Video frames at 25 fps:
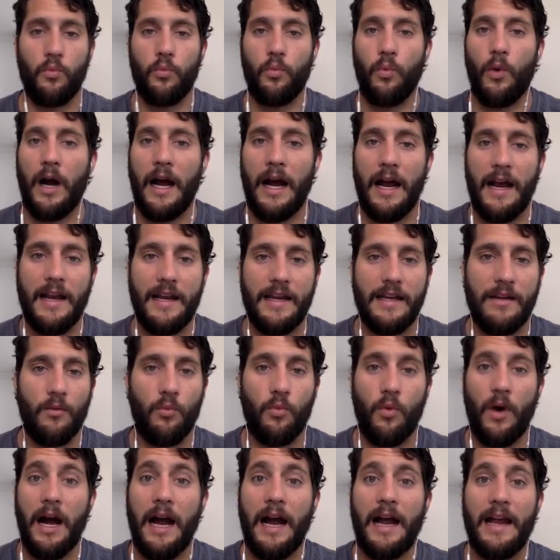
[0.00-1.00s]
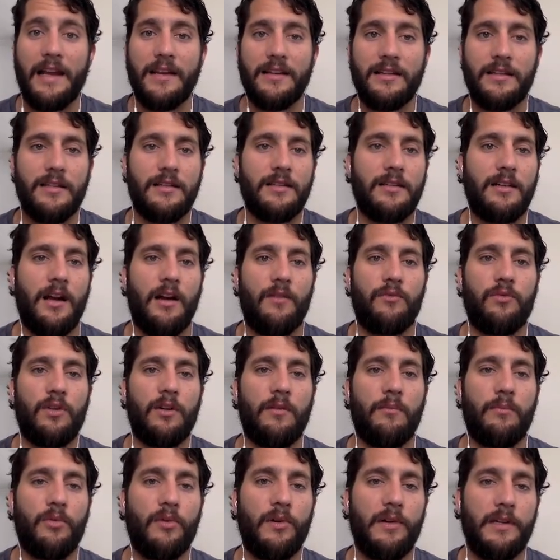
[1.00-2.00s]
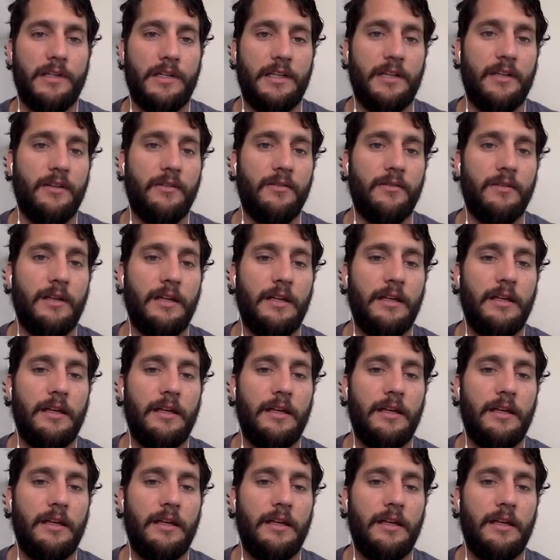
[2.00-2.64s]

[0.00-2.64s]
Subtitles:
why is this software important to you?